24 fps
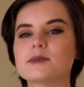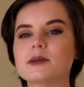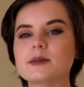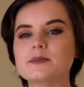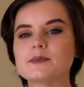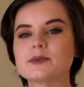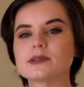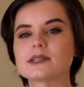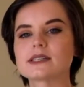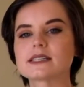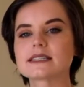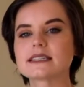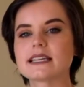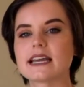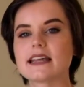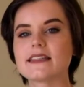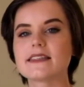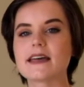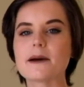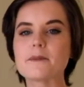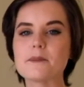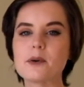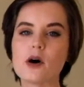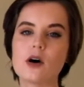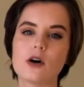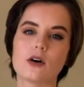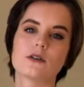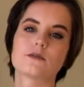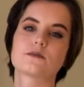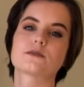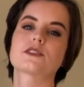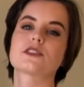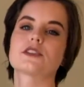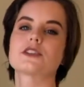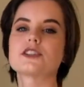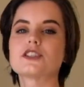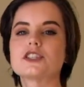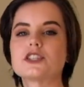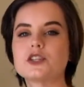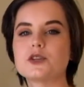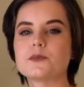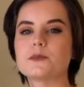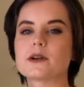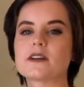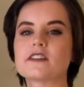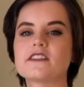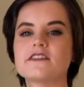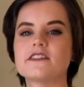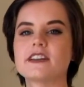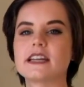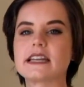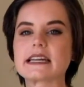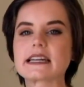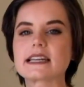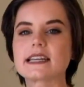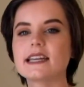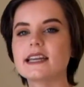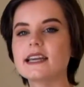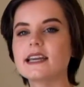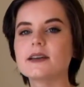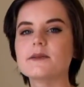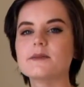people say that palms are super finicky,